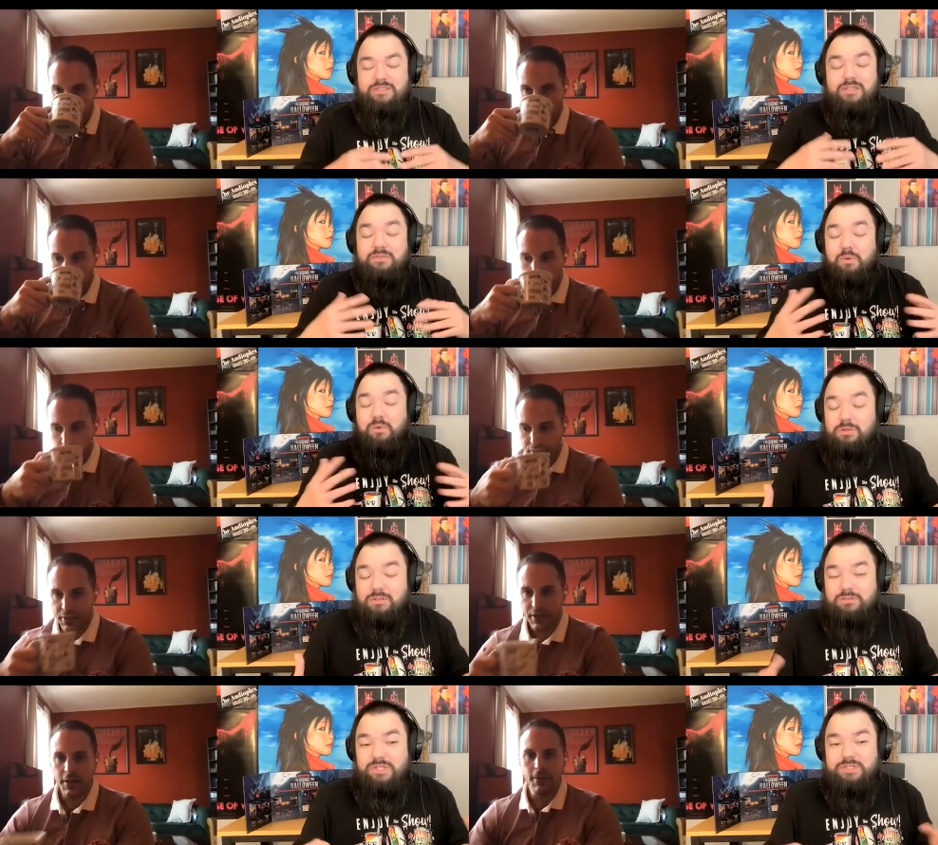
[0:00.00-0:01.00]
Speaker 1: just love
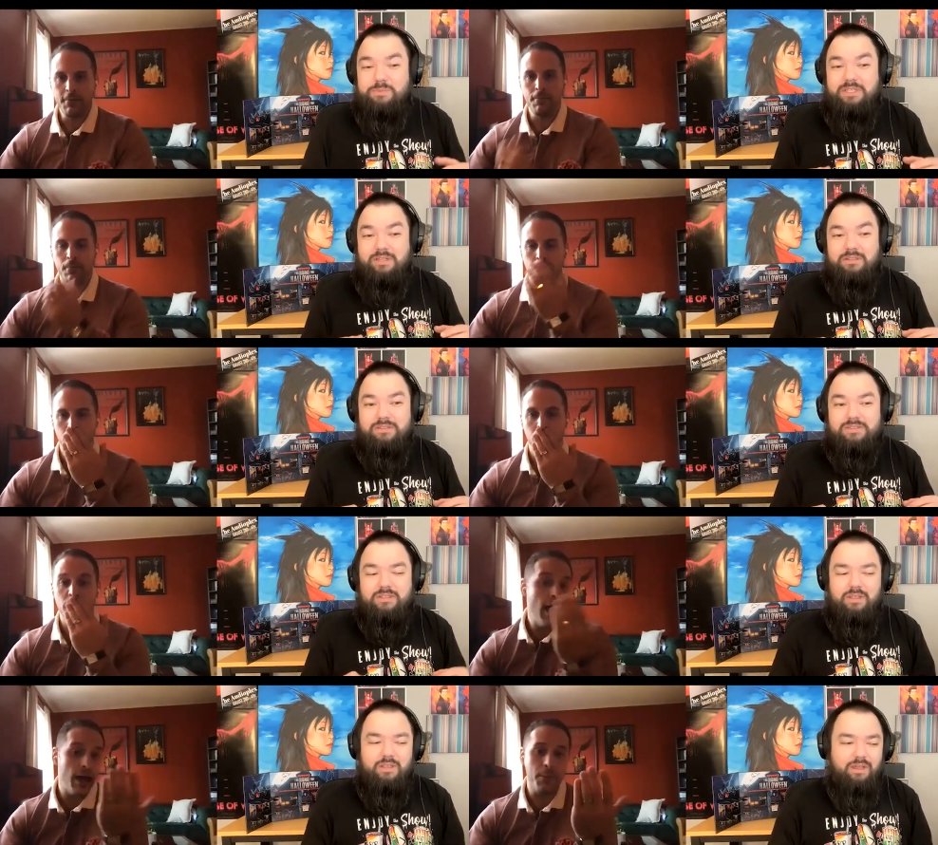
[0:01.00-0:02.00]
horror just because,
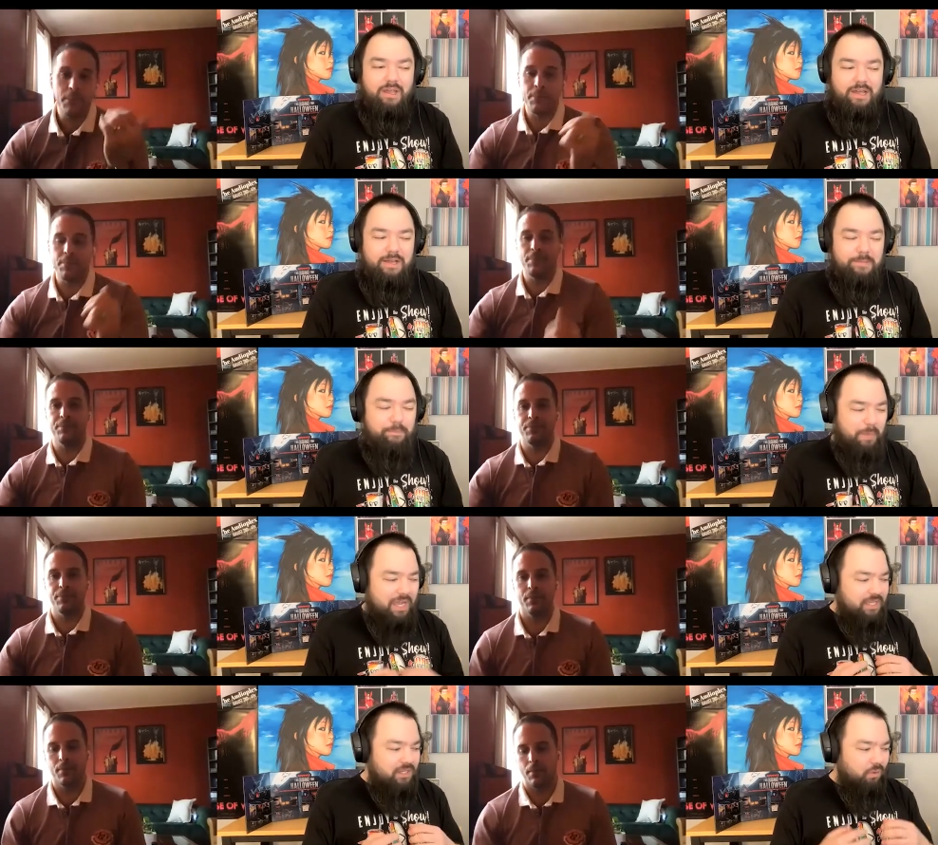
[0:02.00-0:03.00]
yeah, um,
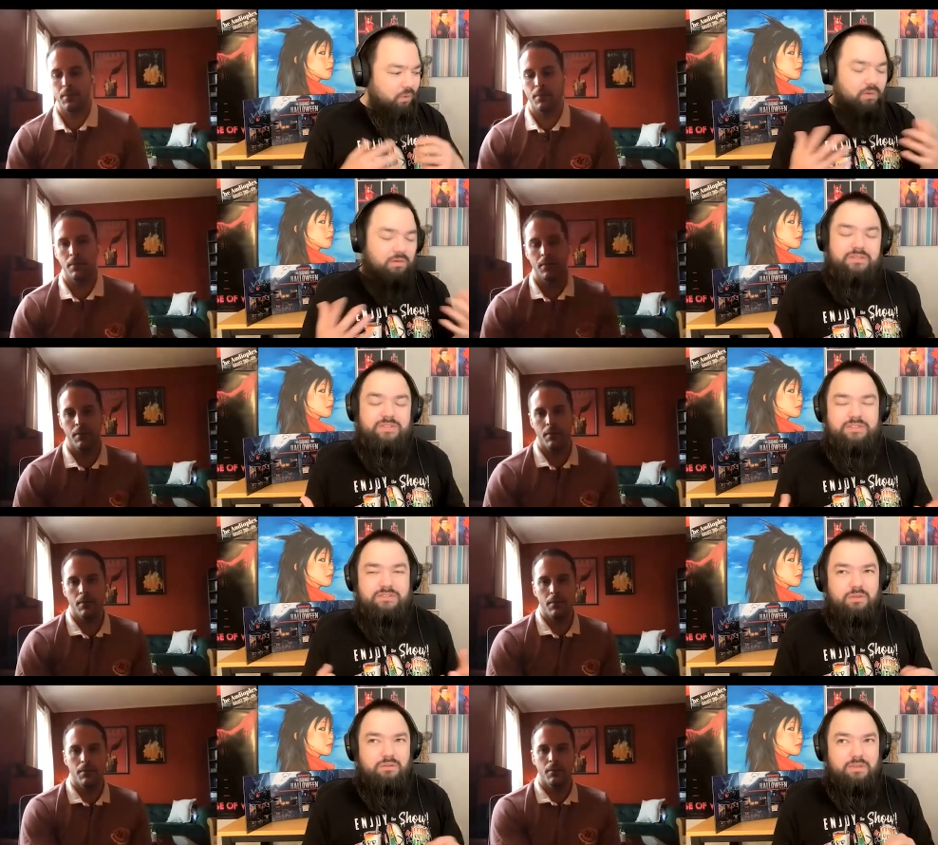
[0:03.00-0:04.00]
I think horror
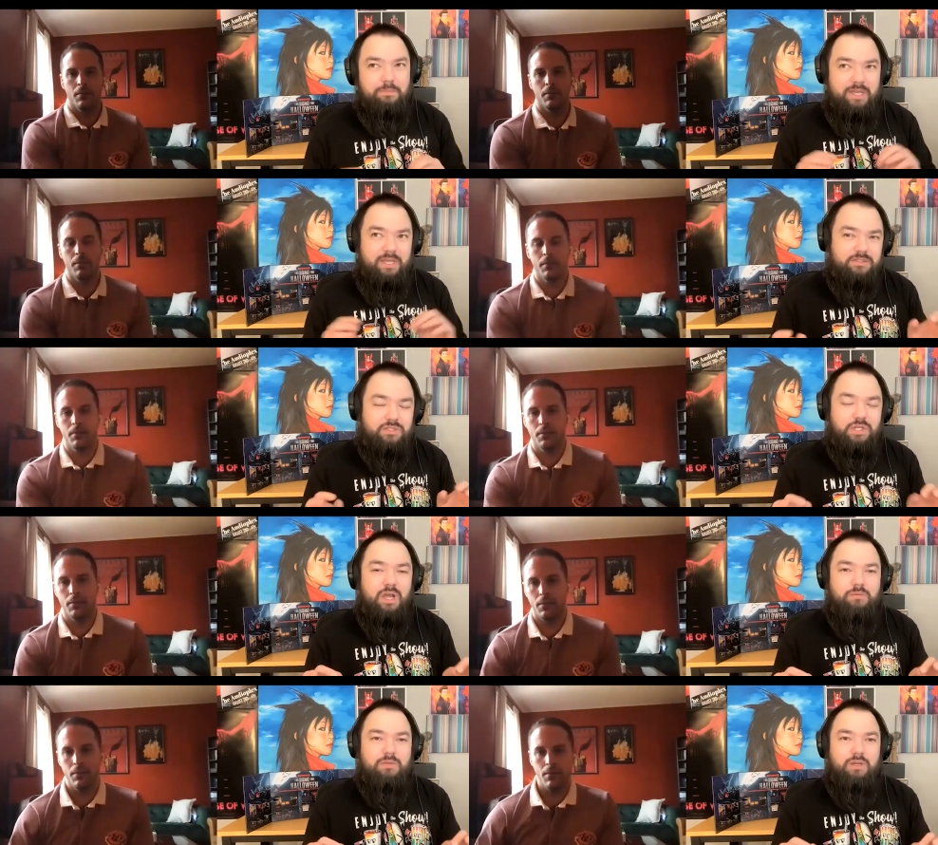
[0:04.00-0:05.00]
is the best
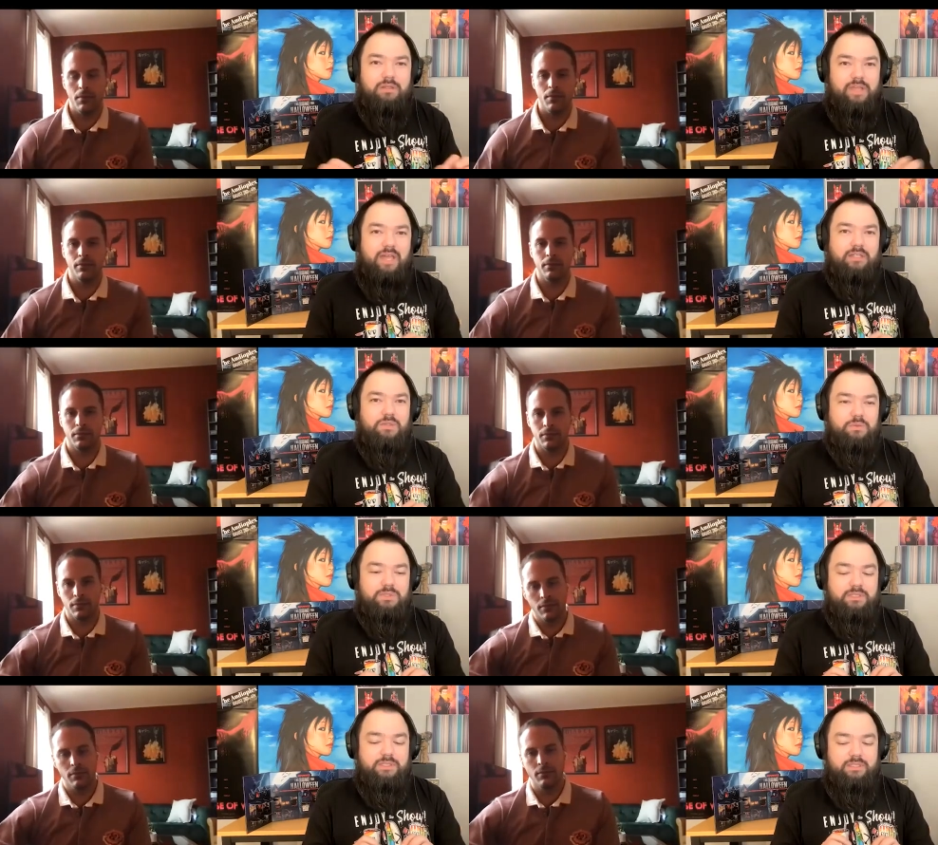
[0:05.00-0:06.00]
genre that can
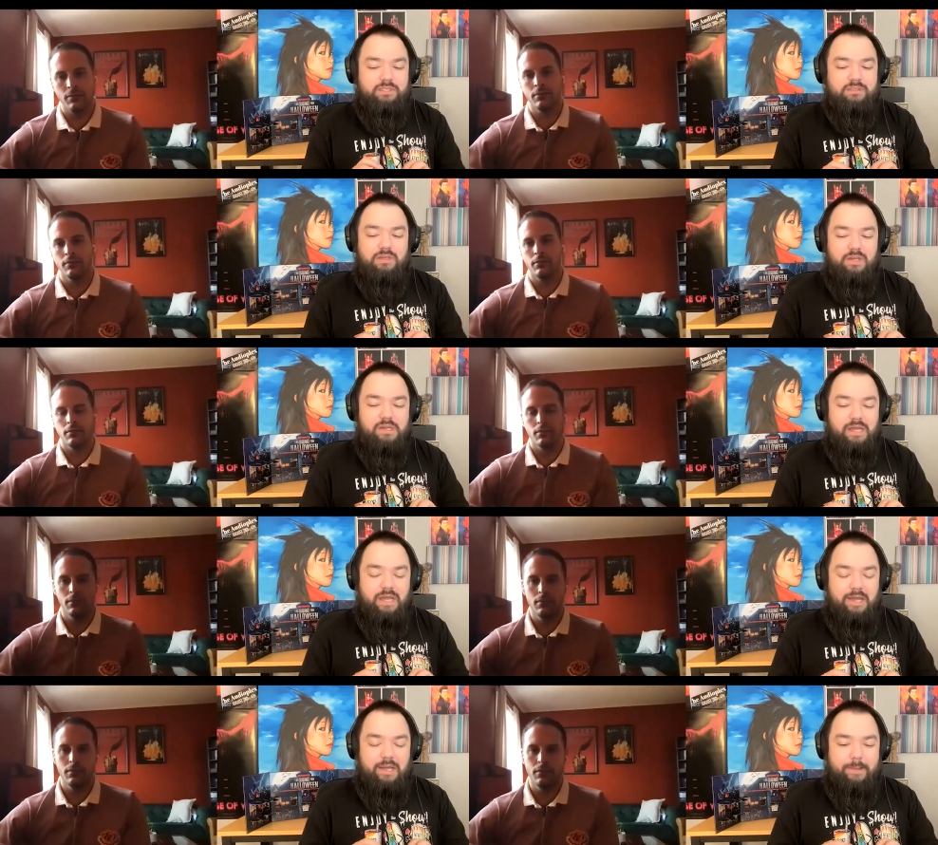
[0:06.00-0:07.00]
really,
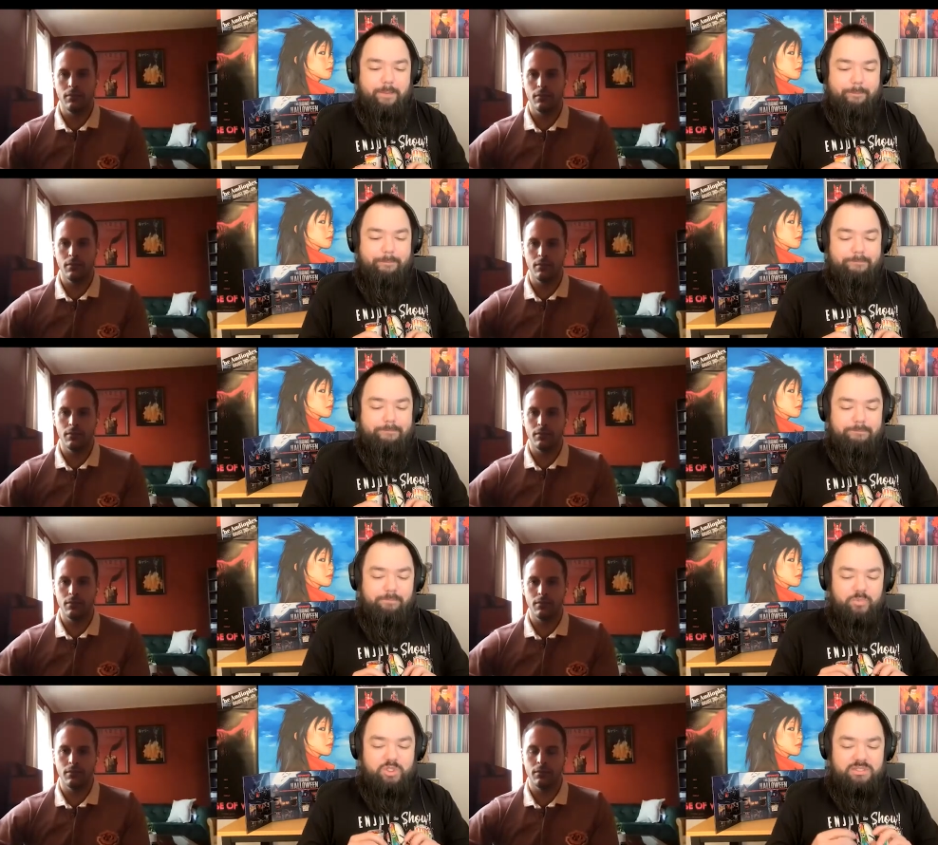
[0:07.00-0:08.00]
um,
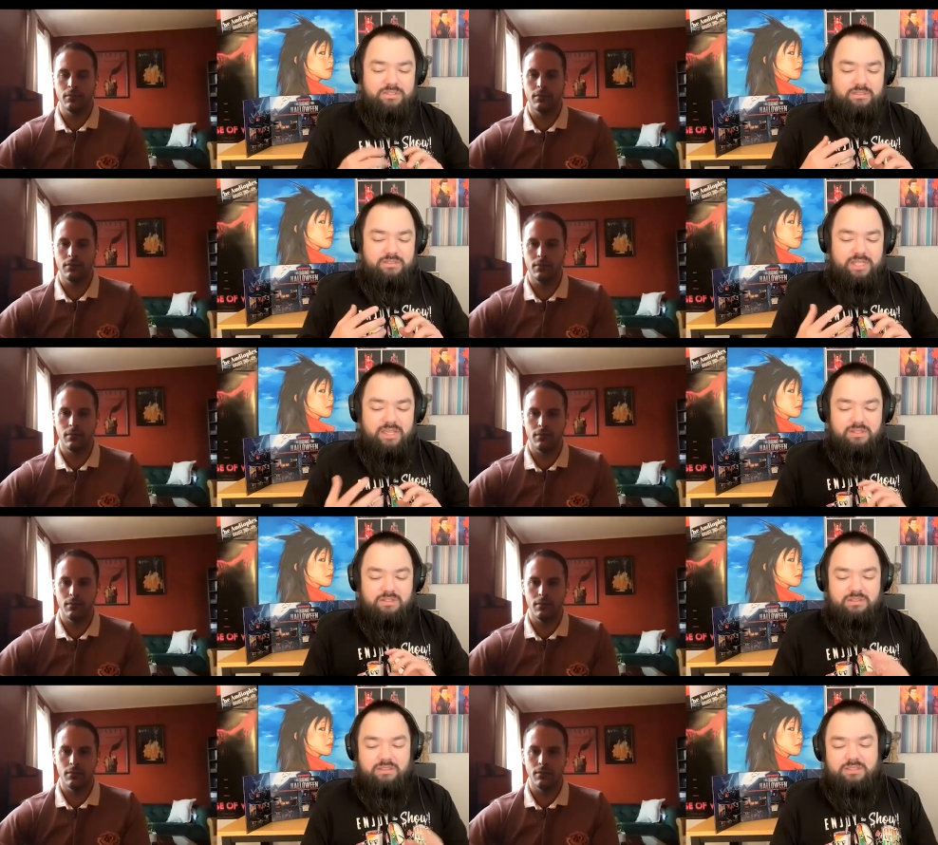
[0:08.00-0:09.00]
just take you
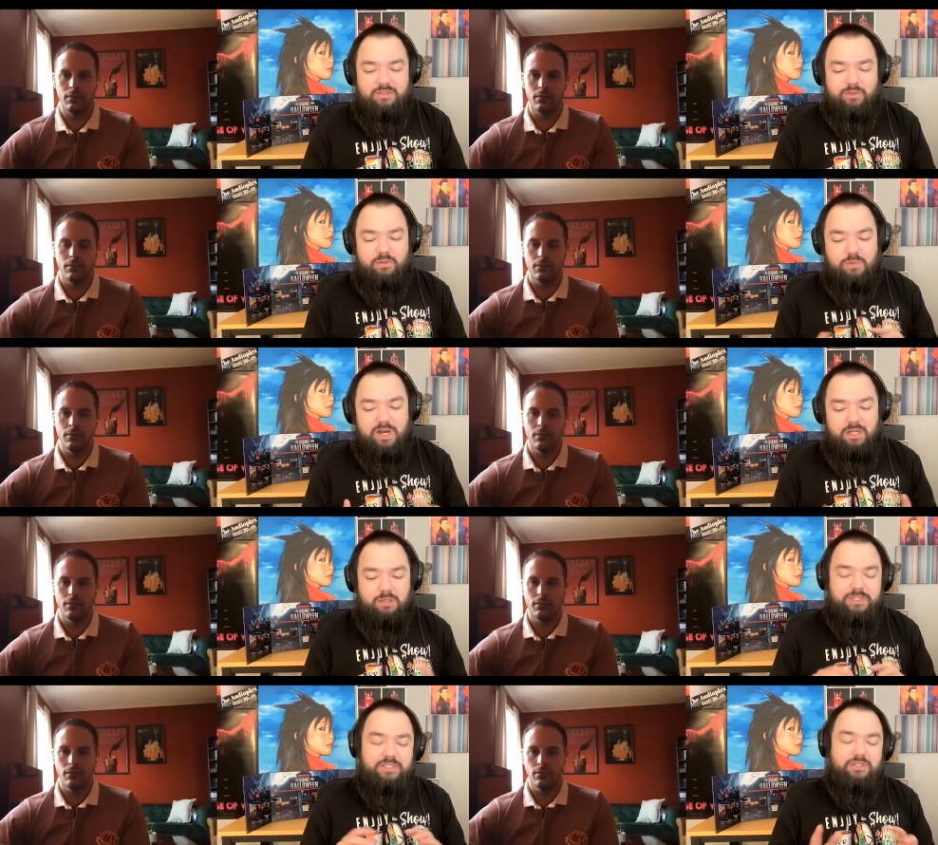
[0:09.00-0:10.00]
to a different
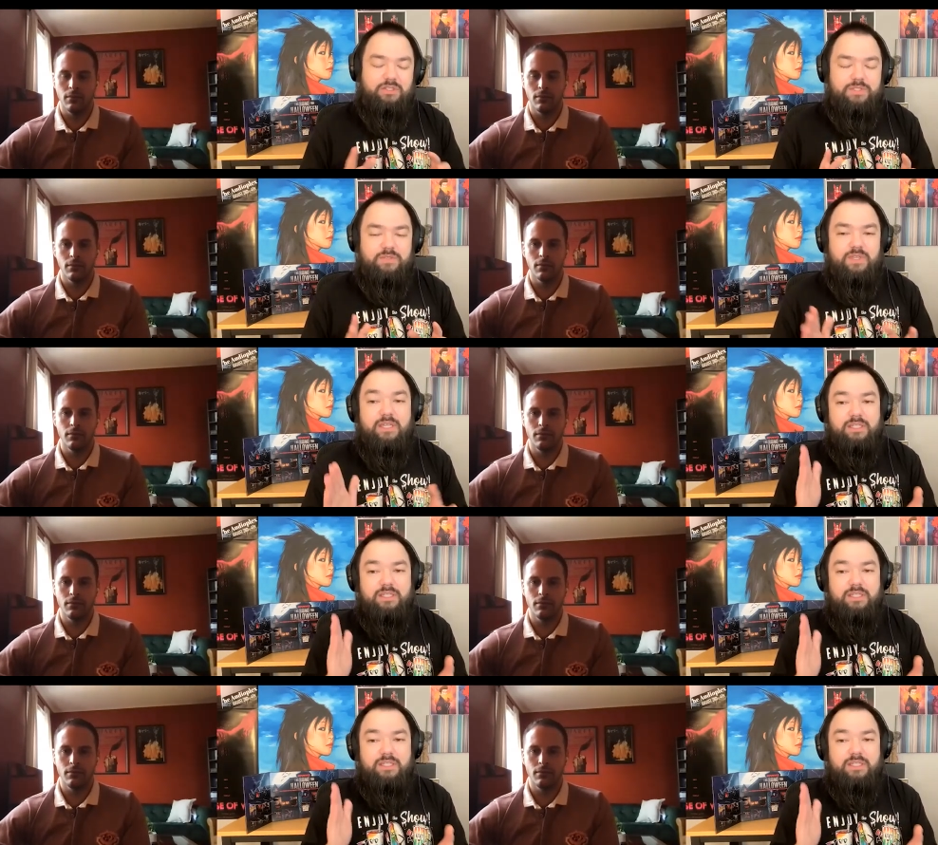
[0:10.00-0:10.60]
realm in terms of it